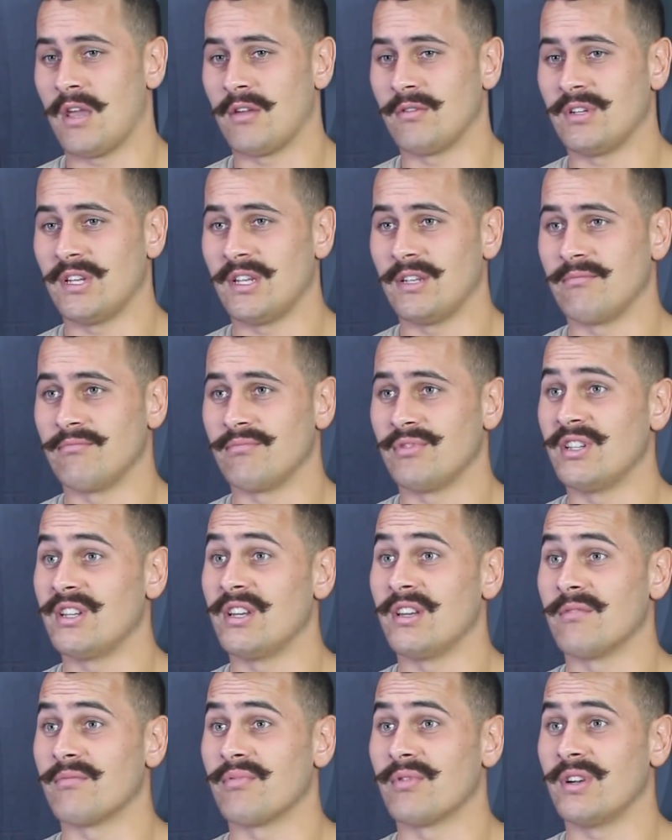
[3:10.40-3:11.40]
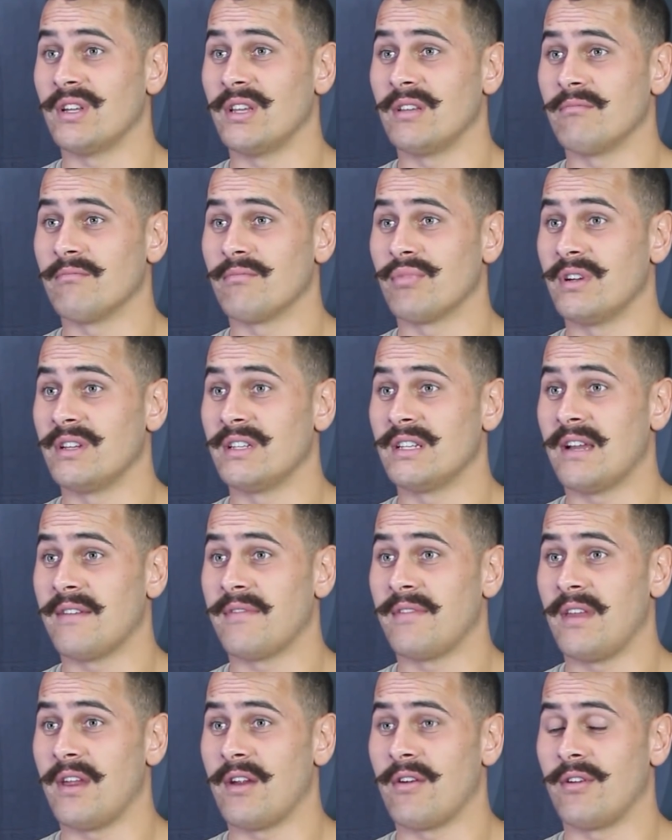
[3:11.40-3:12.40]
she did it pretty
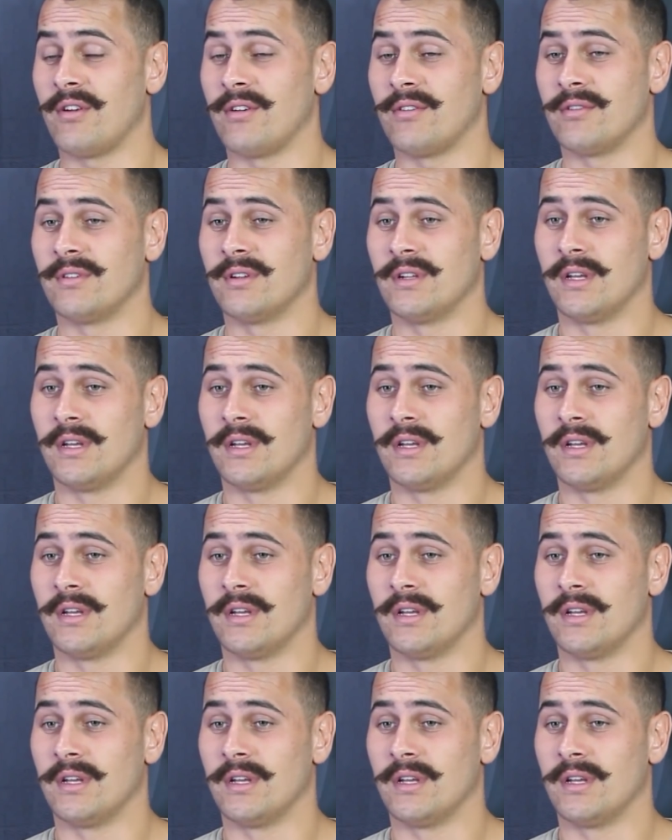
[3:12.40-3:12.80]
tough there. And,